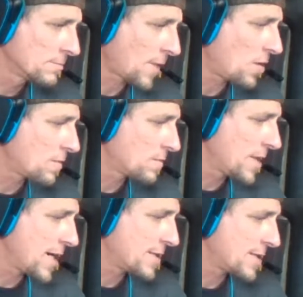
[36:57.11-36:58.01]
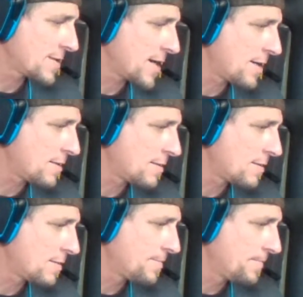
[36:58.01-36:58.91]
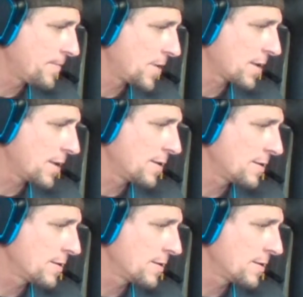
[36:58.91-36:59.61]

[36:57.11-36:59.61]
Oh yeah, that's that. Okay.